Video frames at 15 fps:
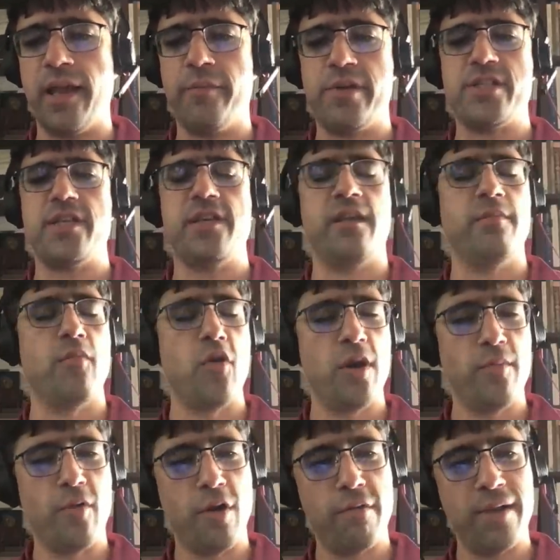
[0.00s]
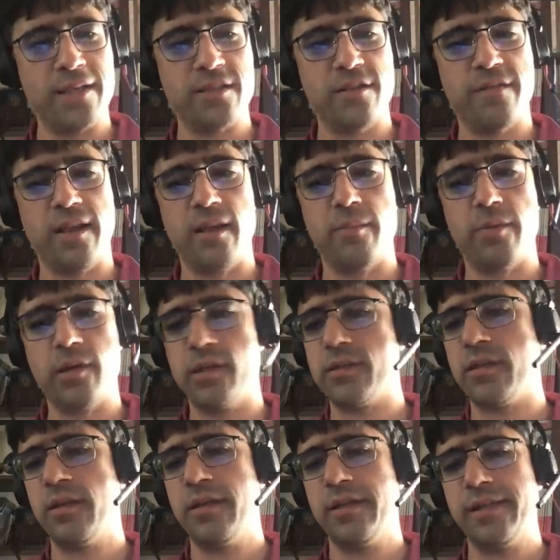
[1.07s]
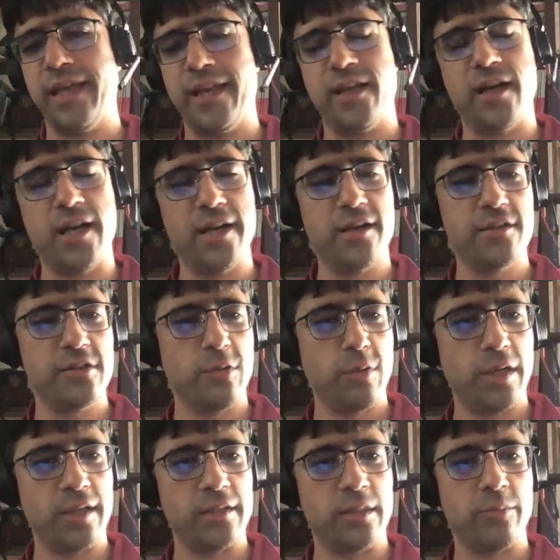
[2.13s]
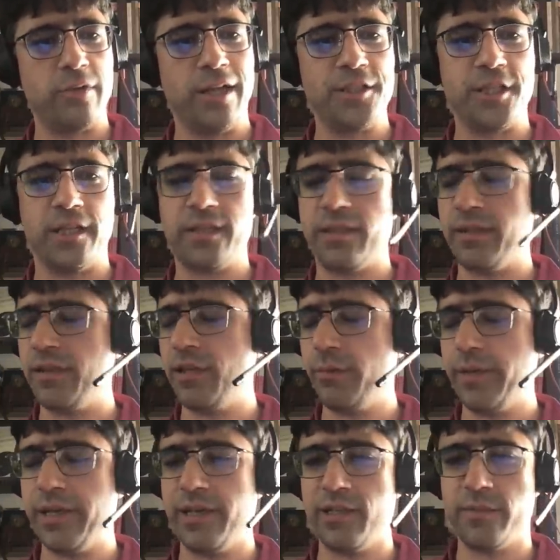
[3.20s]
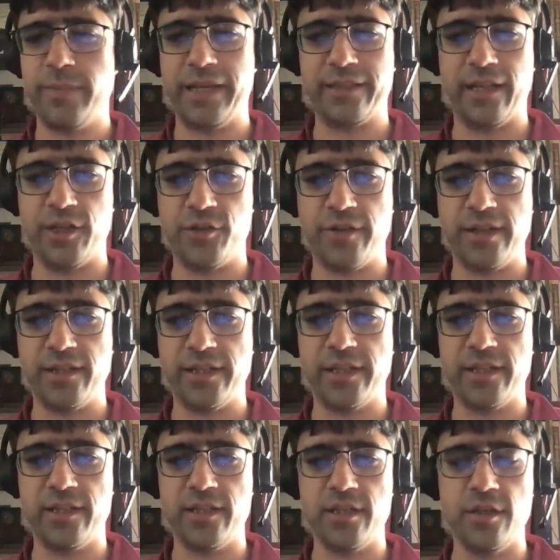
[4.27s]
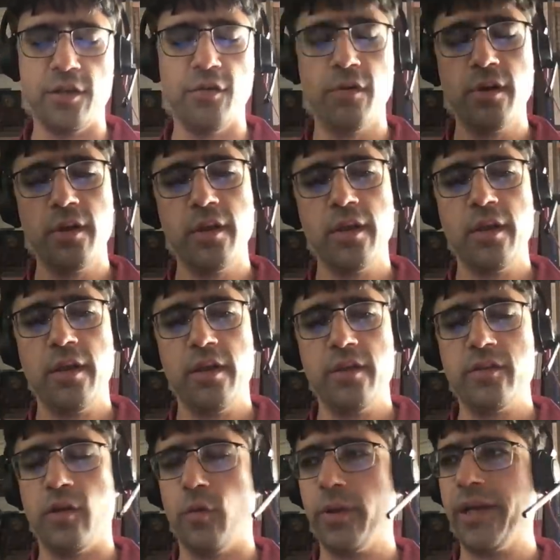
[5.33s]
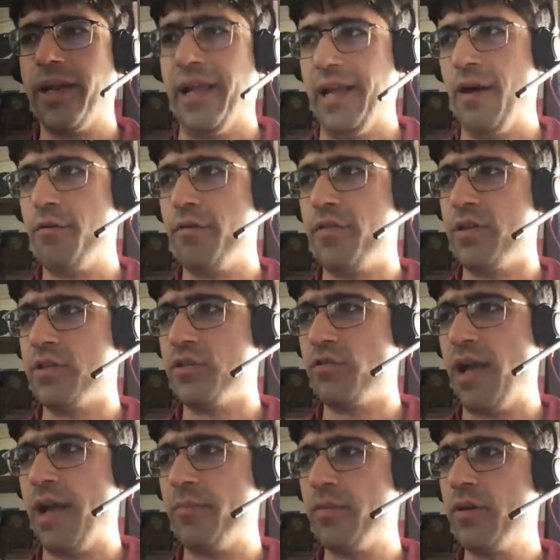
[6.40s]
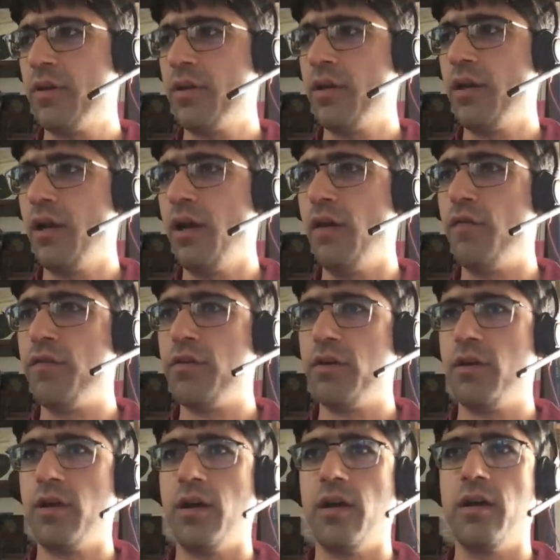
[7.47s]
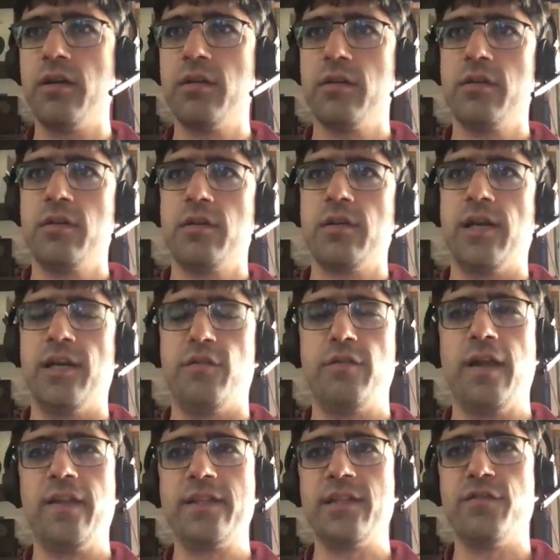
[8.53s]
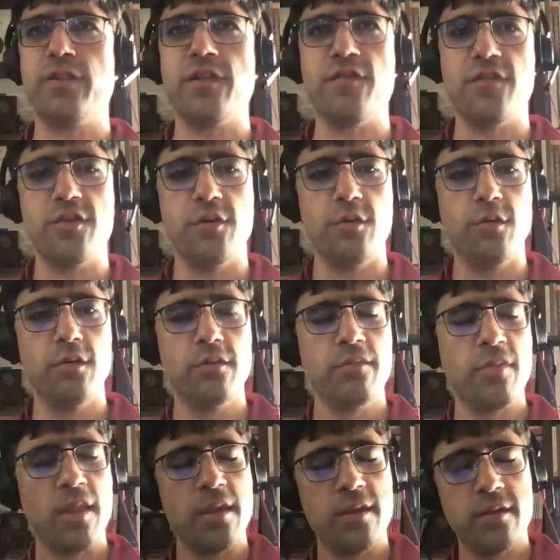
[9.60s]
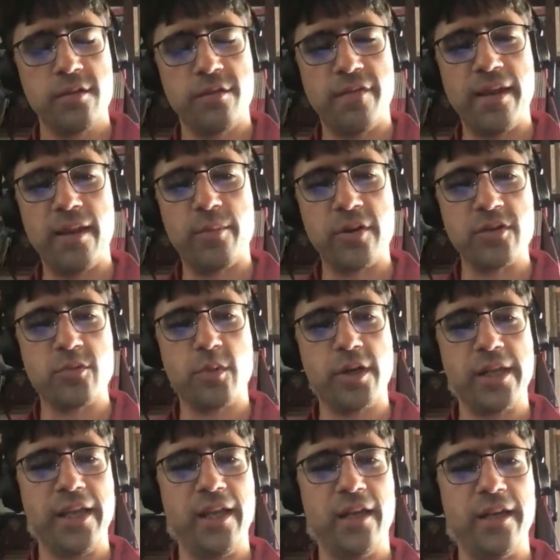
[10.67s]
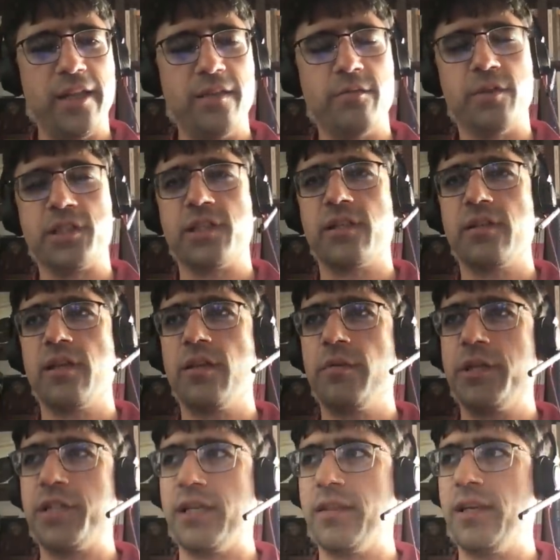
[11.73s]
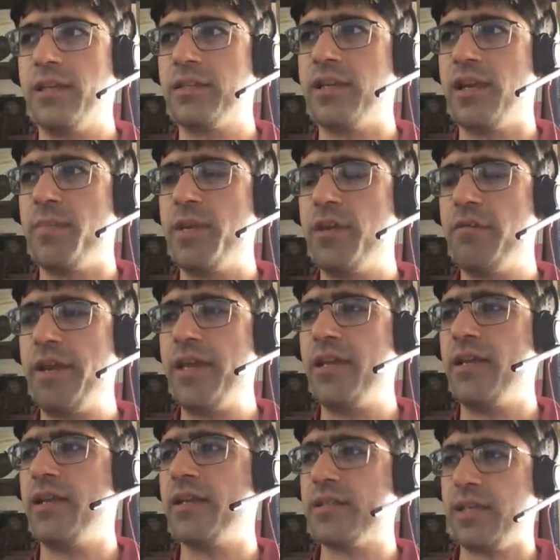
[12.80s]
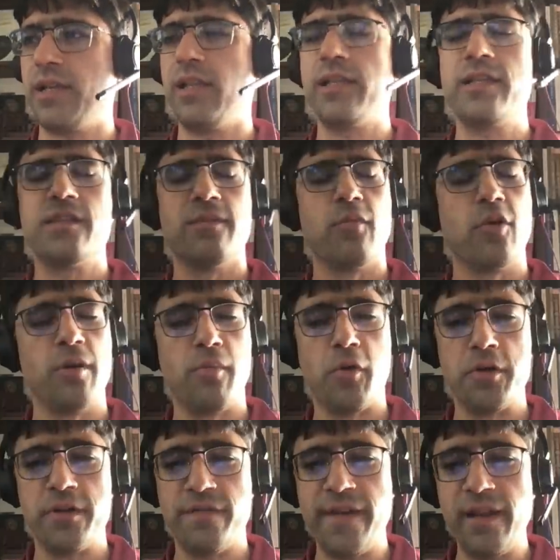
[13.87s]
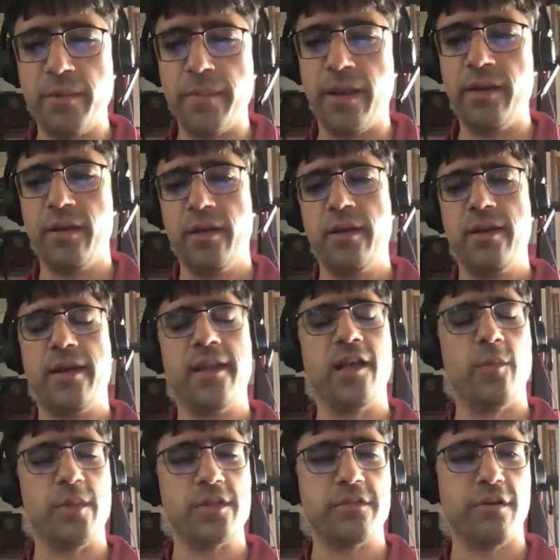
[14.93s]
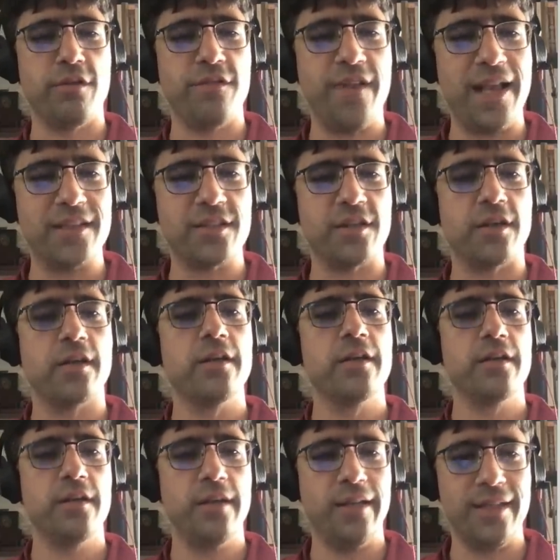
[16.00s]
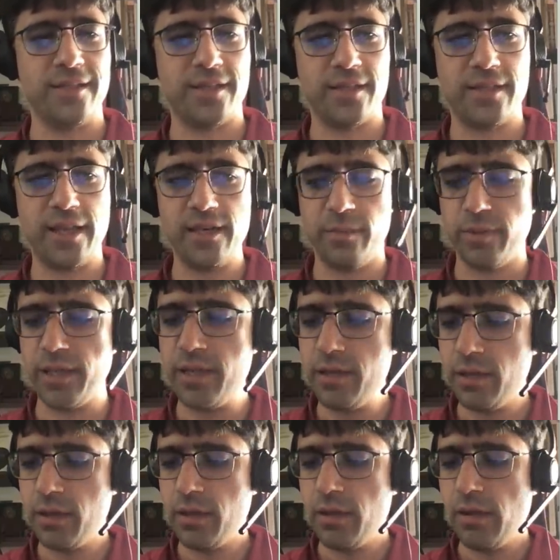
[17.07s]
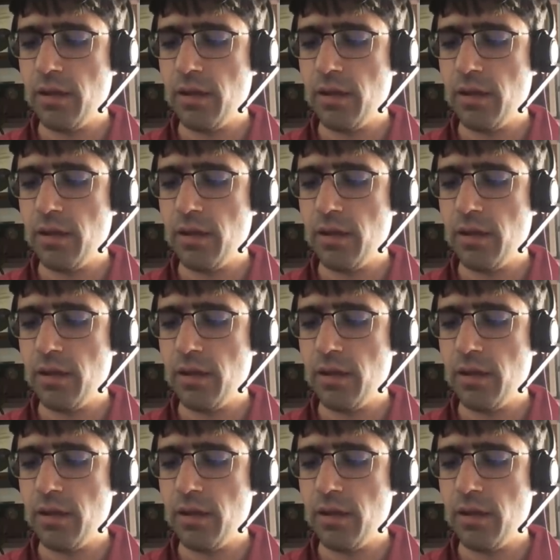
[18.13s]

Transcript: And we're seeing more and more Rust developers getting hired to work on the project. I think we can expect that trend to continue. So we're getting out of this trap of uh, kind of relatively few developers working on it, which which I think is going to be great, and it's going to lead to more and more development and help us grow faster and sustainably.